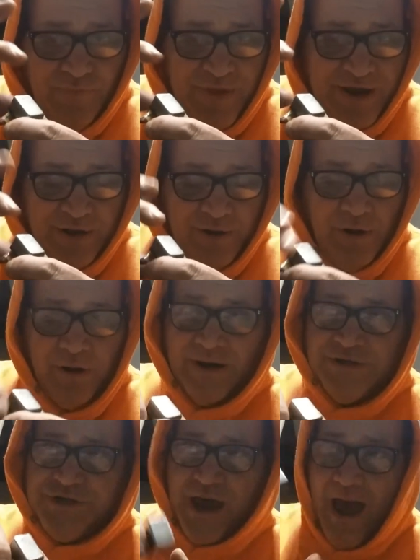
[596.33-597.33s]
making
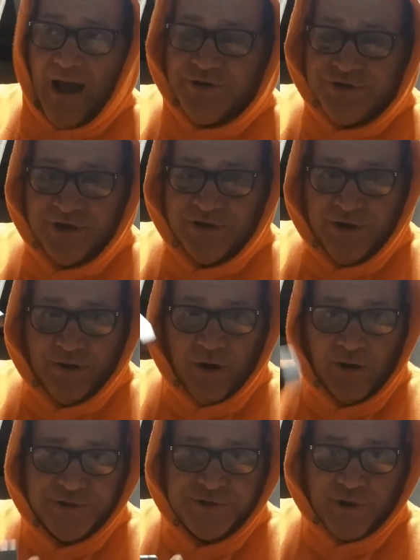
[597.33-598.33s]
contact in there
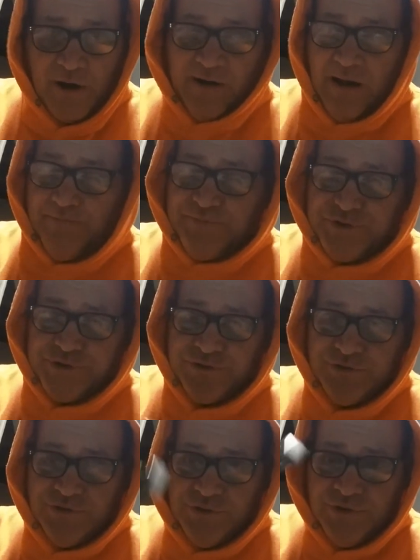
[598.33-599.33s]
on
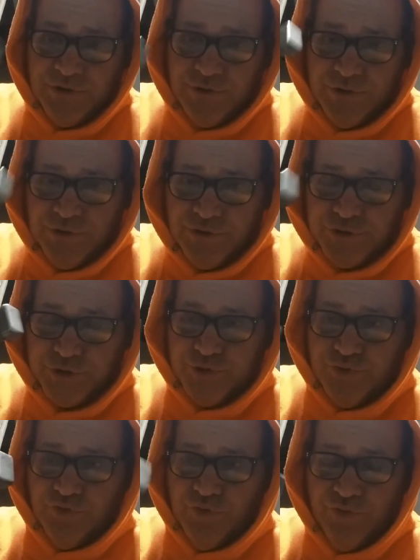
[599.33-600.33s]
startups
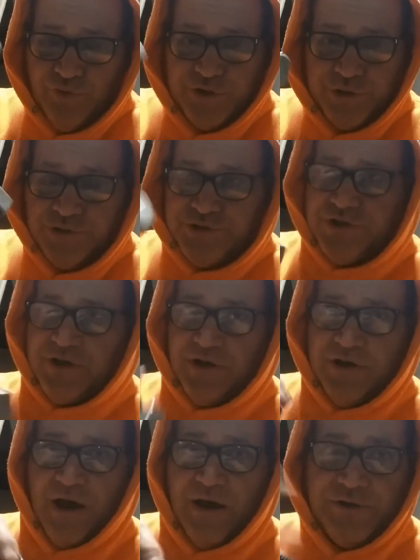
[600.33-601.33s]
to reduce
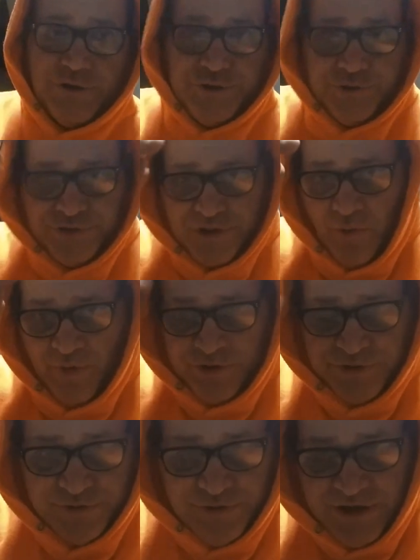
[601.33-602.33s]
the juice
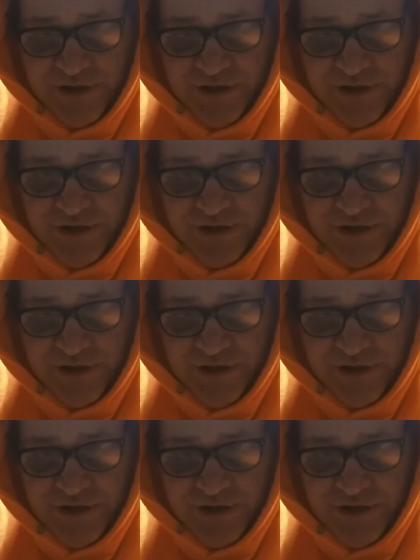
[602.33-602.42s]
going to